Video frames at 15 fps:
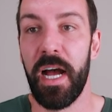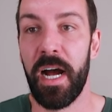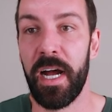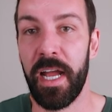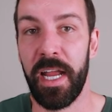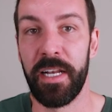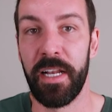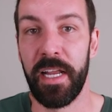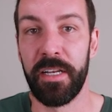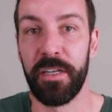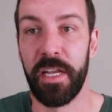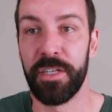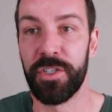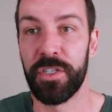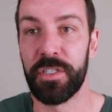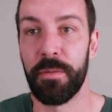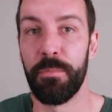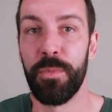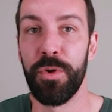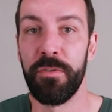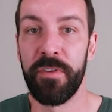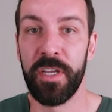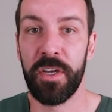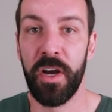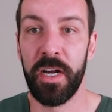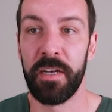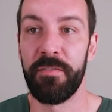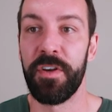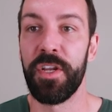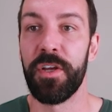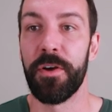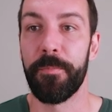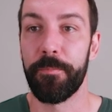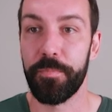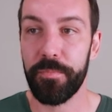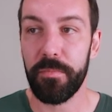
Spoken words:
and it's just a moving kind of video.